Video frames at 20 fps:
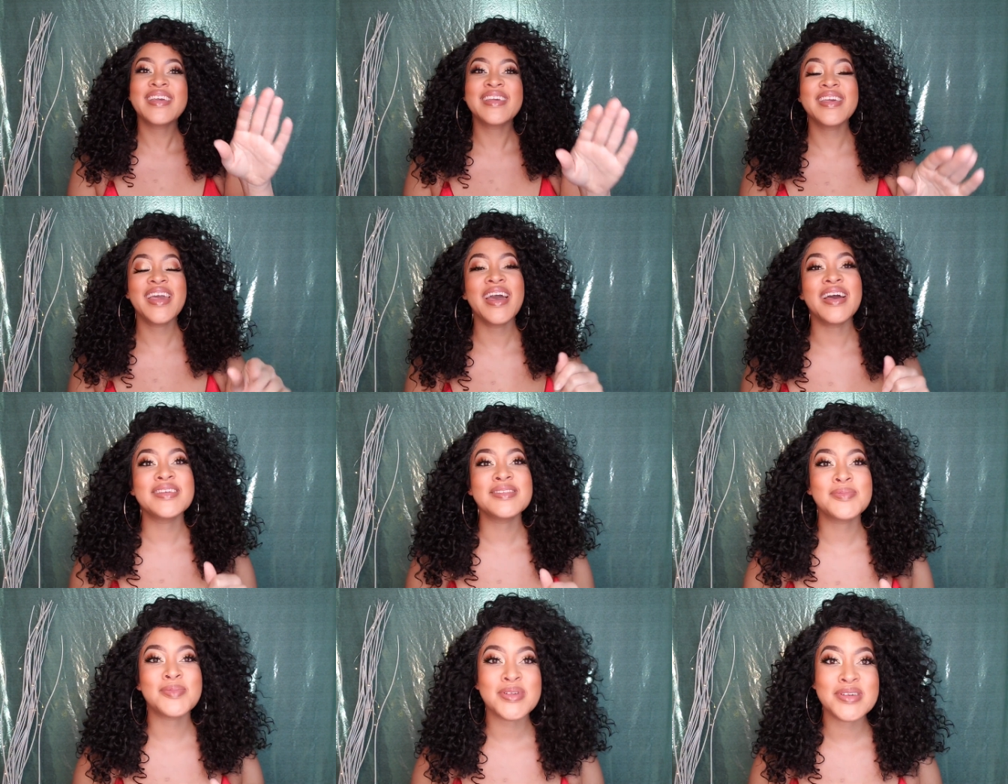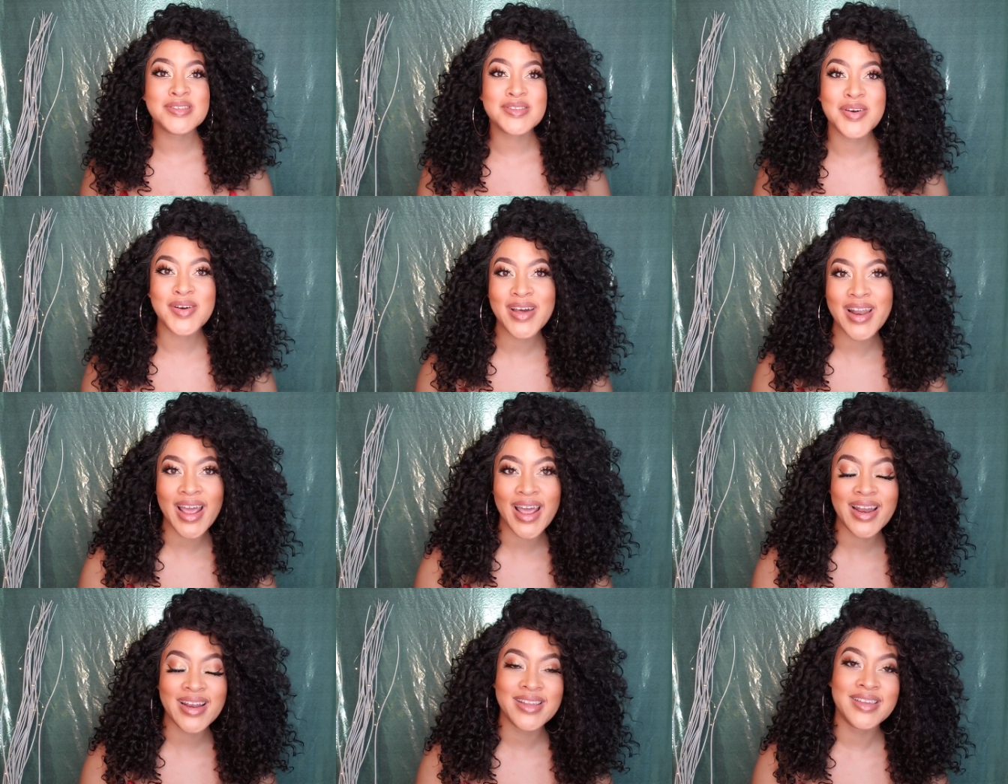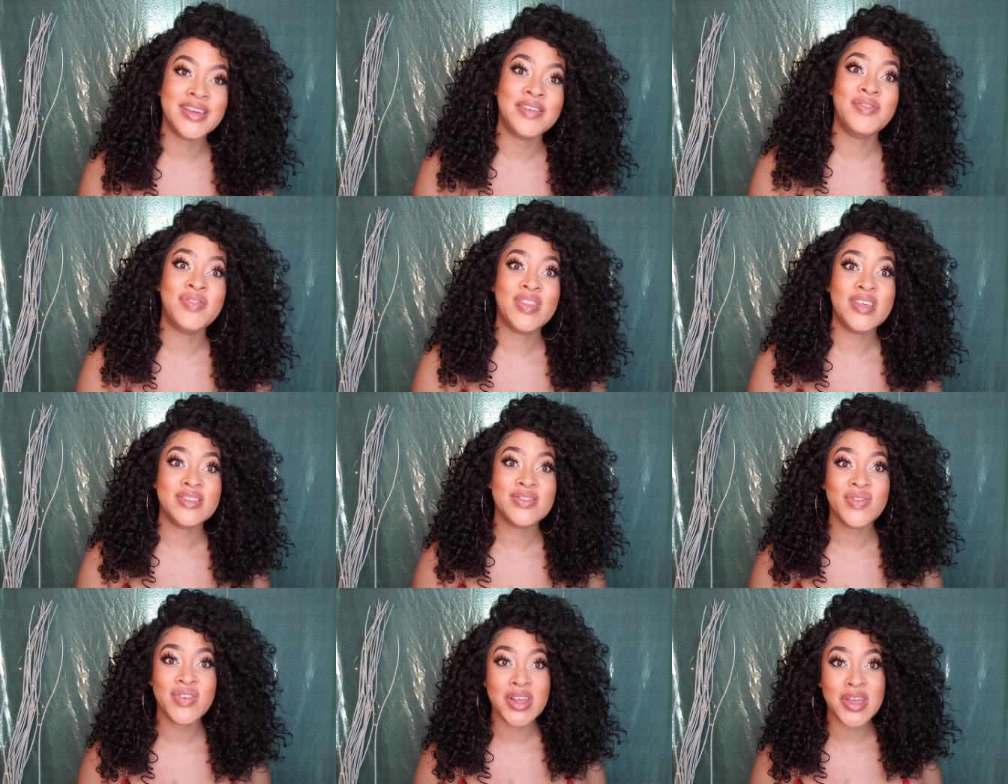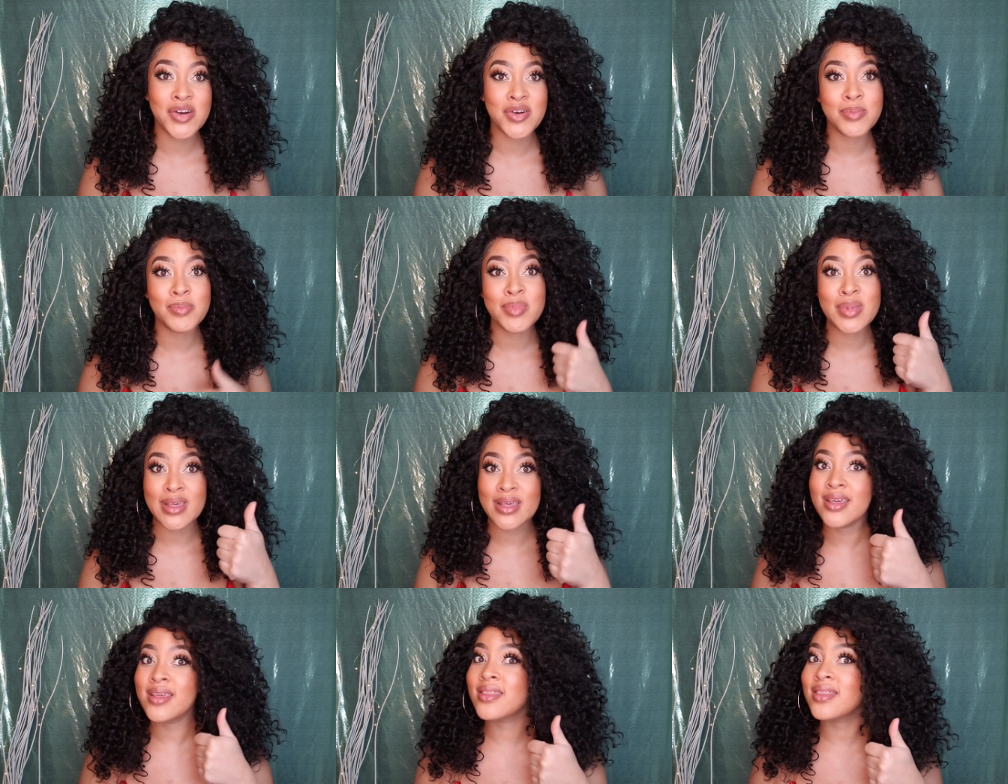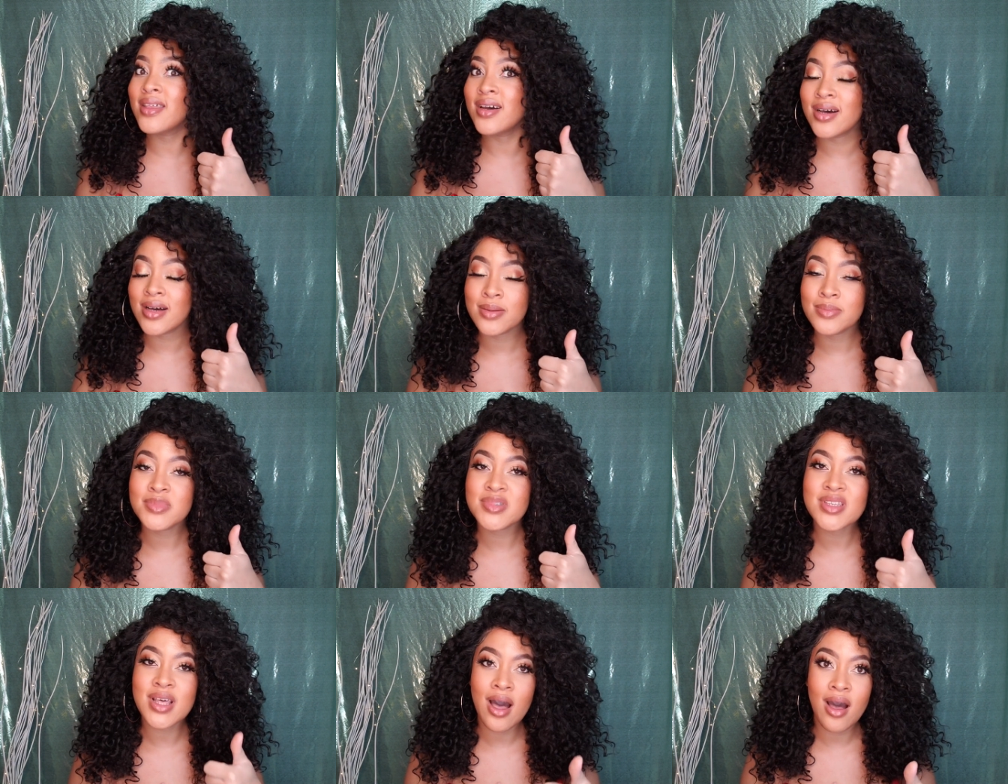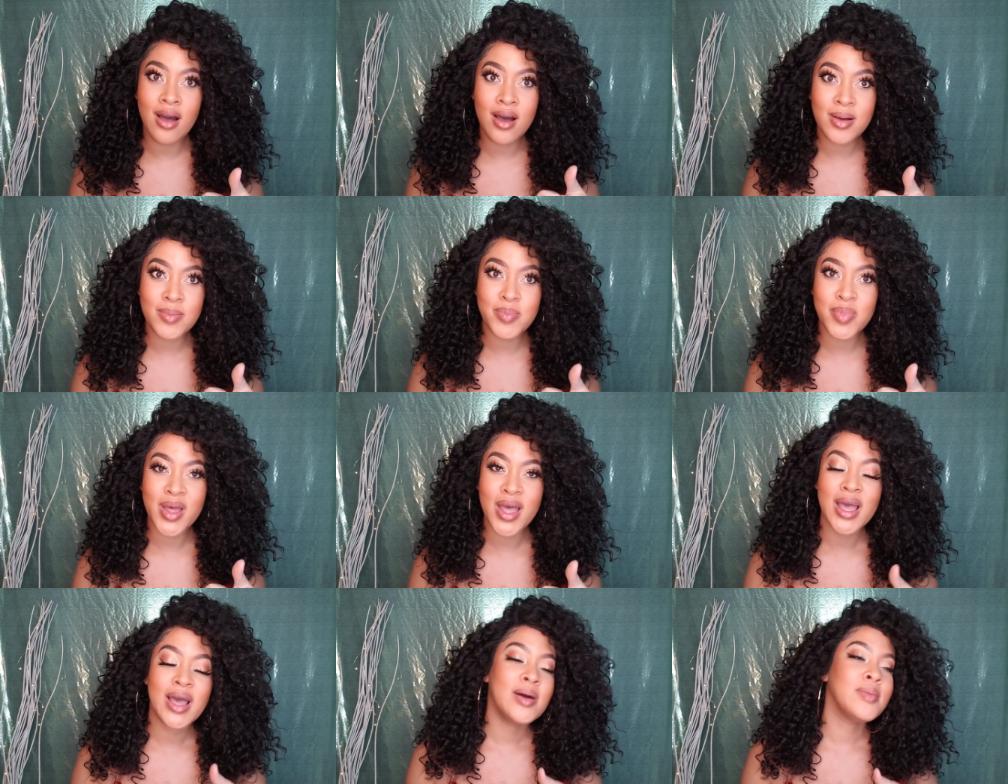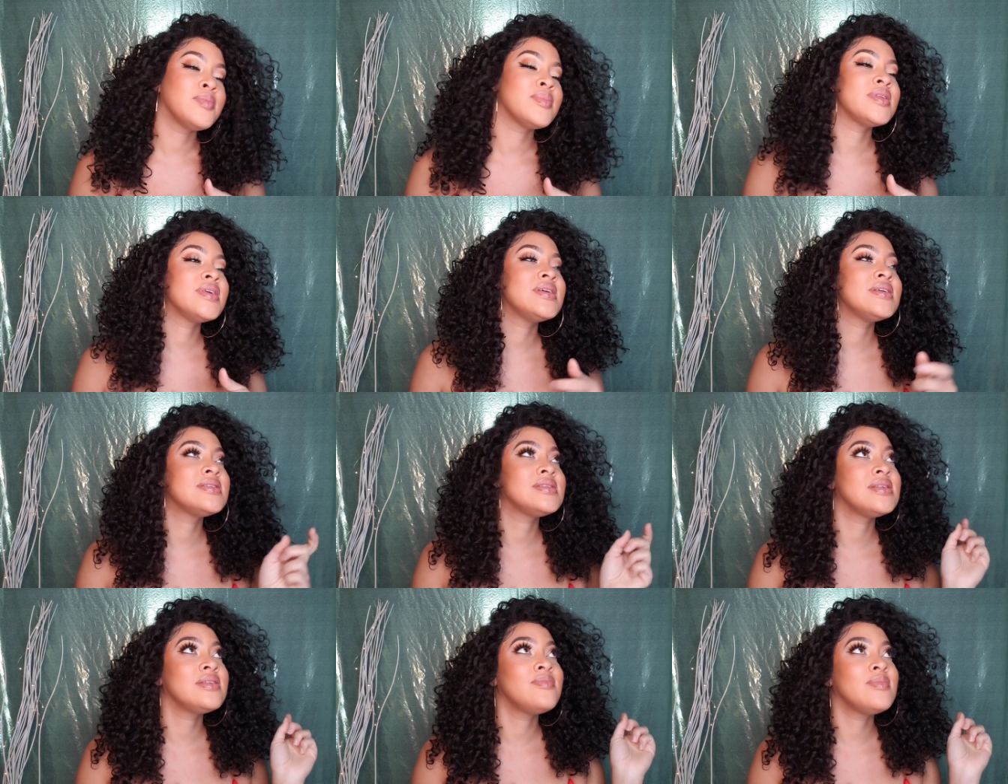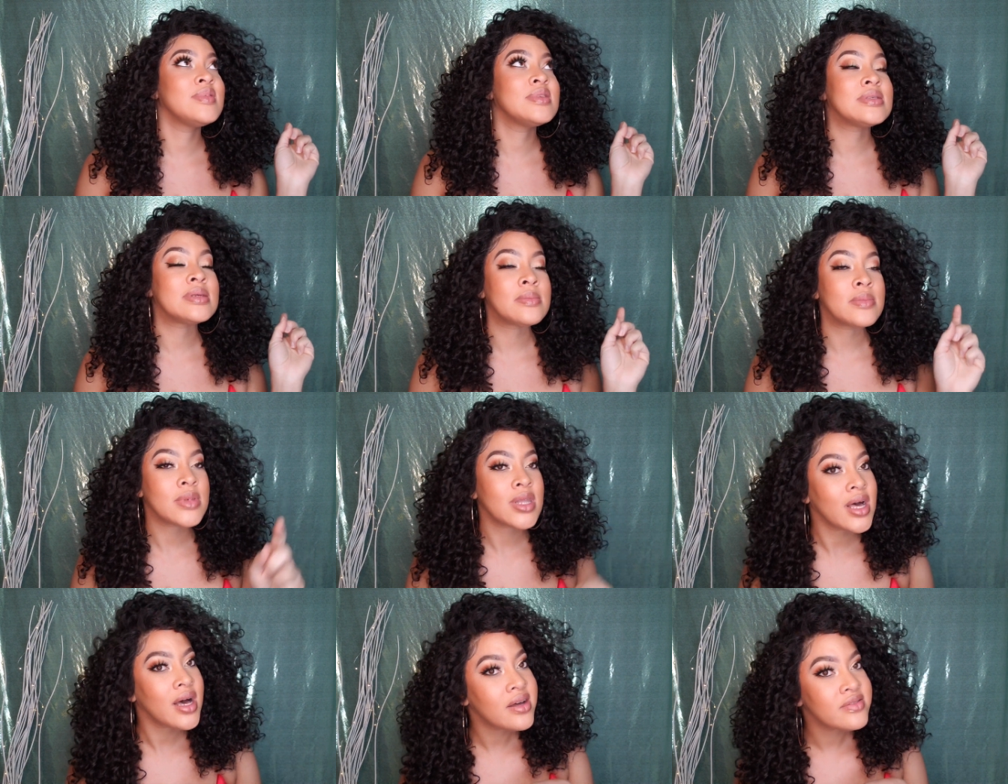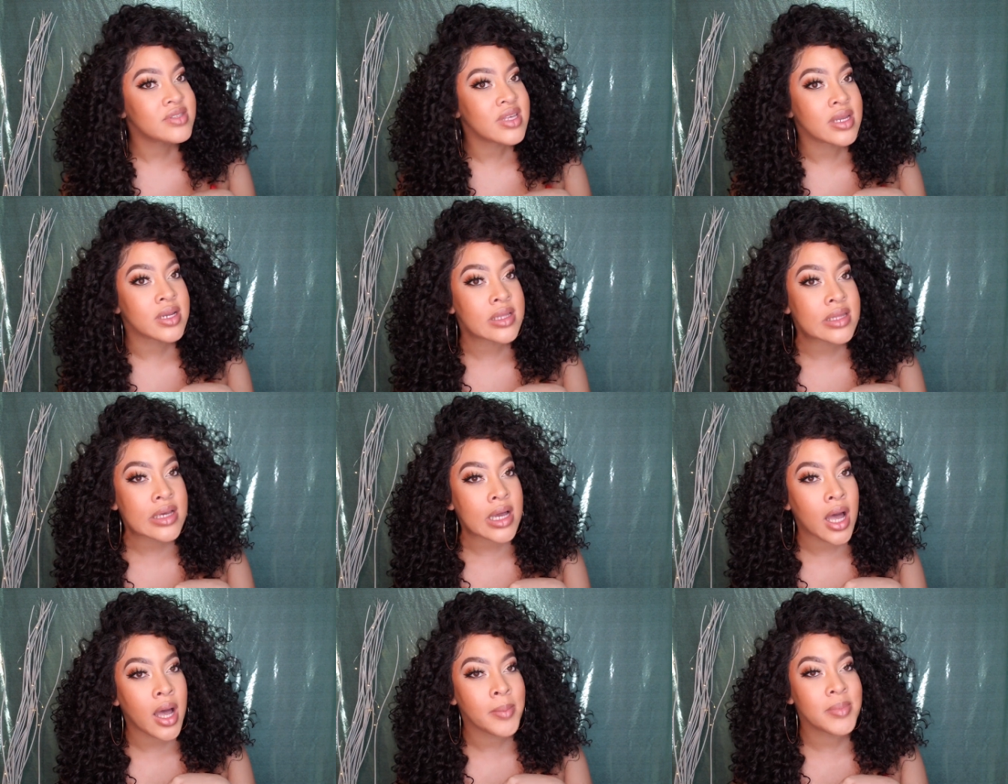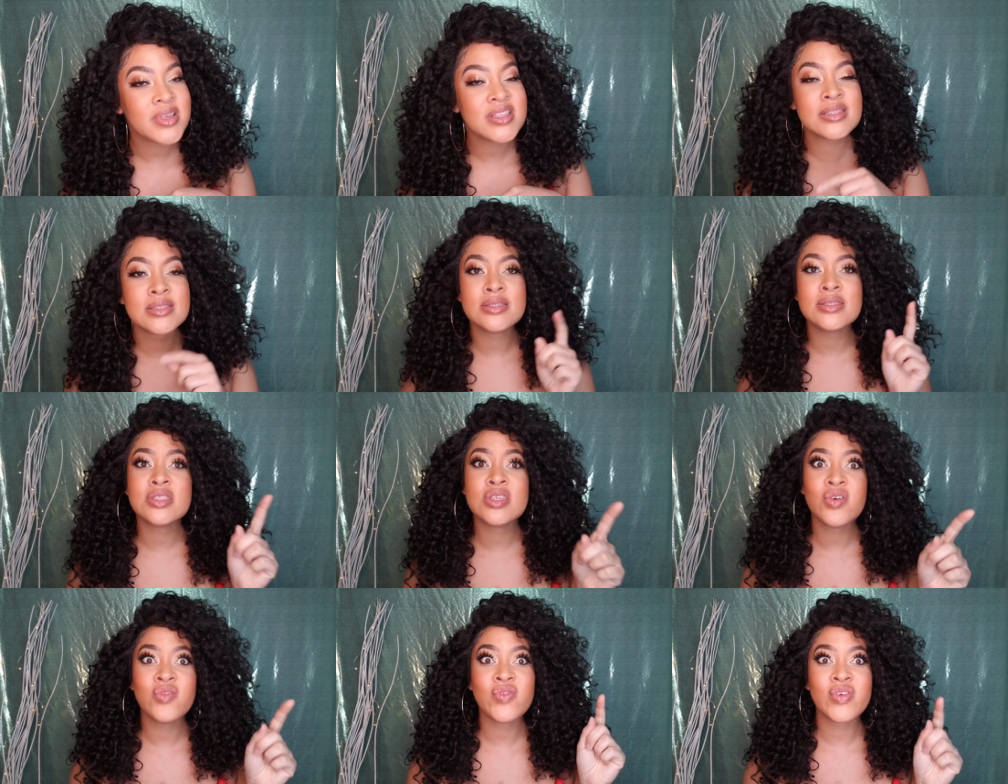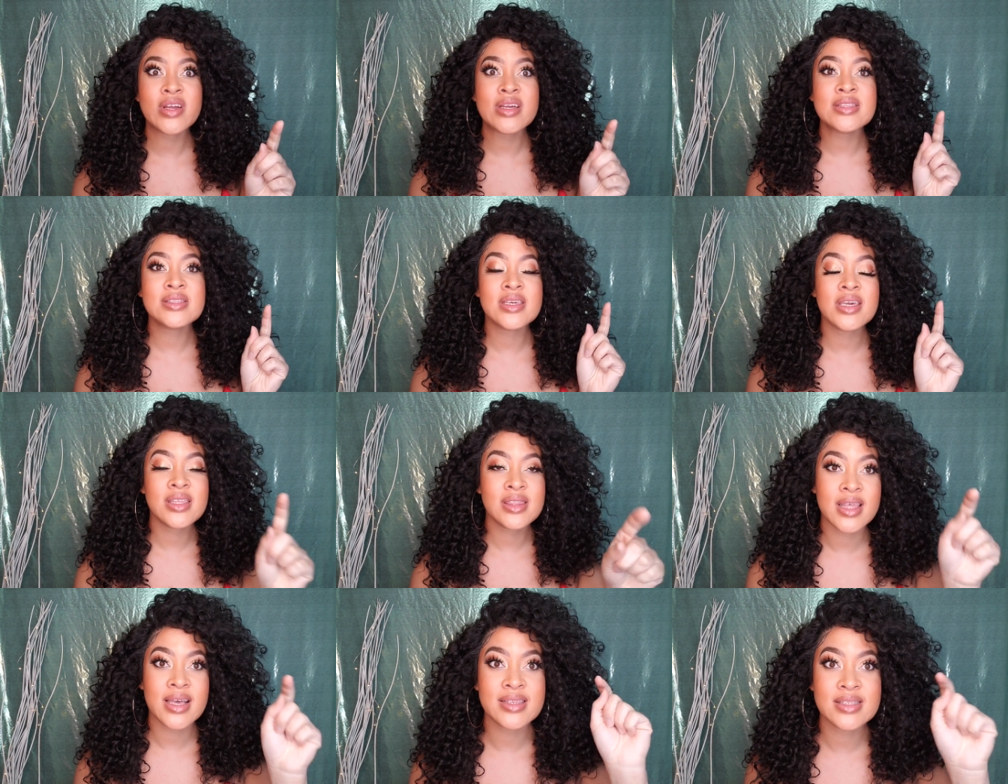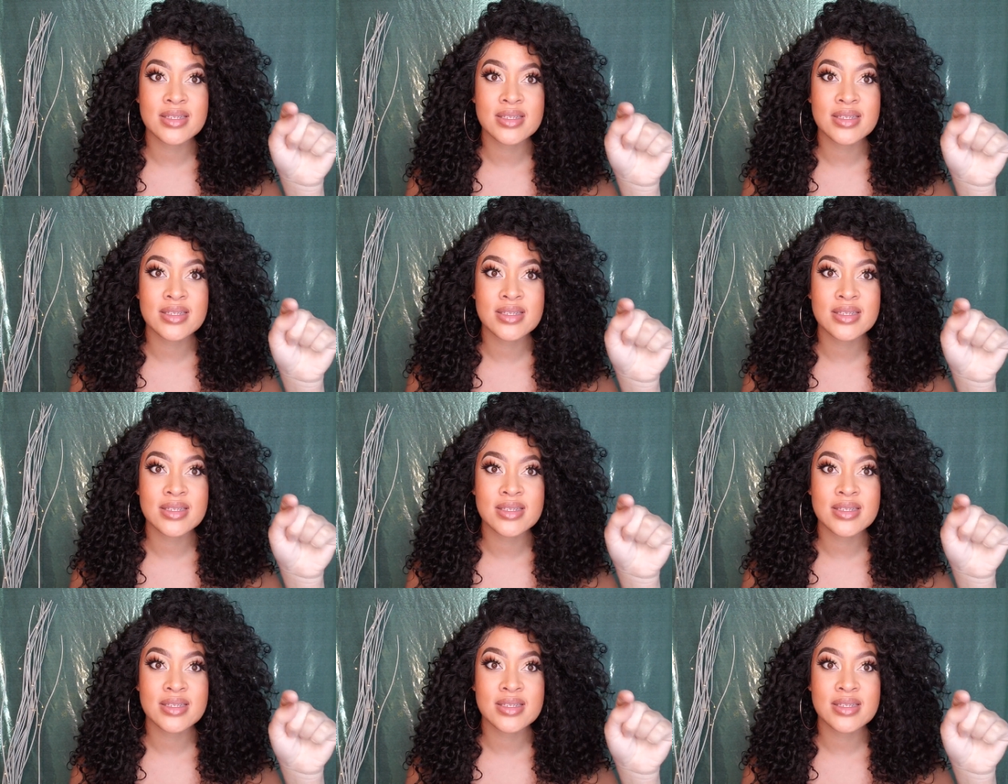yes, please go ahead and give this video a big thumbs up please leave me some love down in the comments and don't forget to hit that